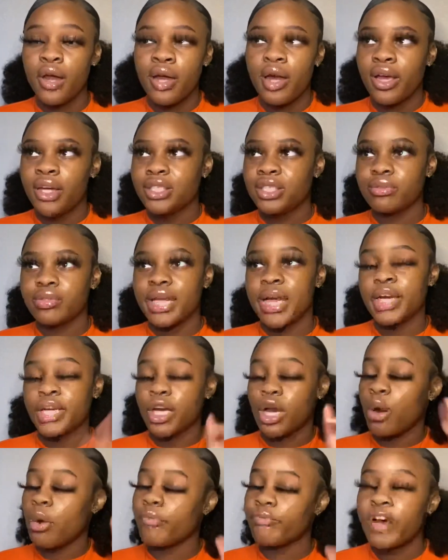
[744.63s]
She was like,
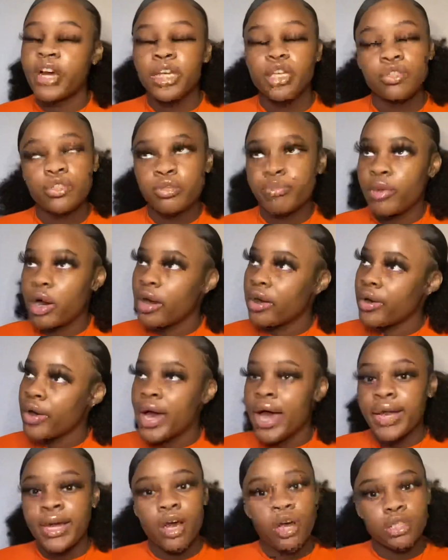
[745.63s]
no, I'm fighting you tomorrow
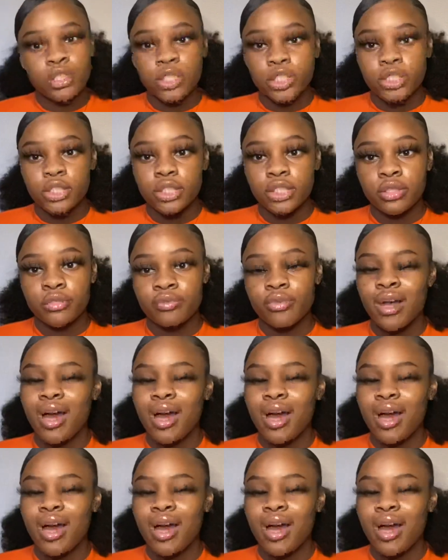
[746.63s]
at Alternative.